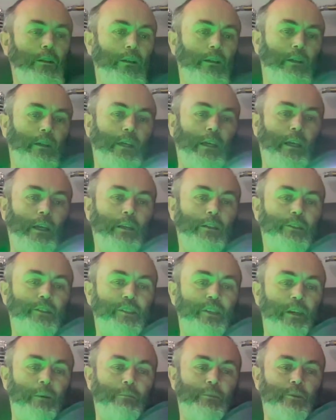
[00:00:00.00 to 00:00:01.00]
And
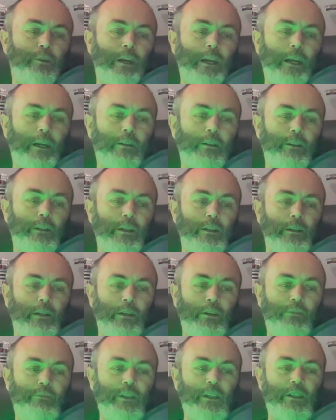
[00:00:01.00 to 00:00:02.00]
tip drag. I don't
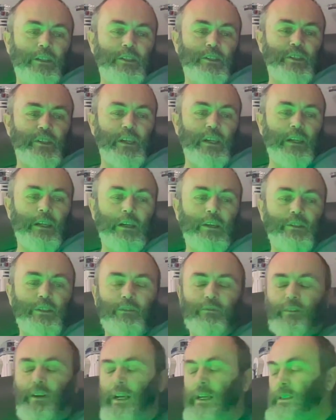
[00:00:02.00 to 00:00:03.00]
know if you can see those
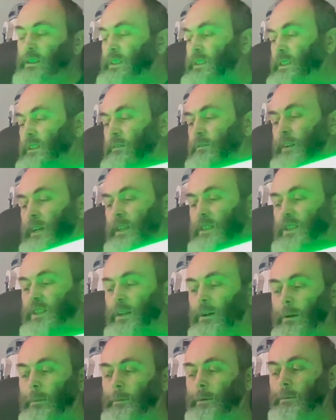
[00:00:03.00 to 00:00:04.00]
effects. The effects
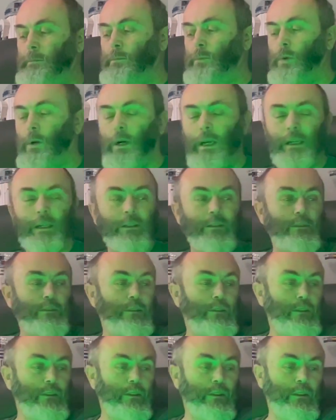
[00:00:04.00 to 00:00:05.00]
sharp and white
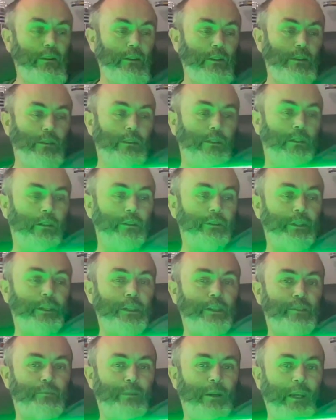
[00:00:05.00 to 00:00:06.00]
on
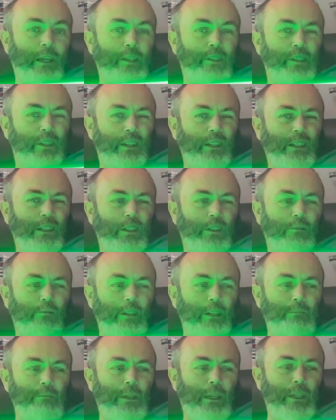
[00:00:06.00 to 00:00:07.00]
these blades. I think the
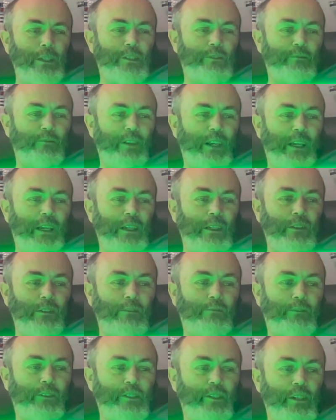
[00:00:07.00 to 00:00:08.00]
green blade's fairly
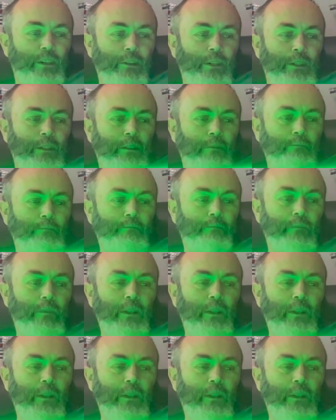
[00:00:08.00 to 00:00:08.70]
good for showing them.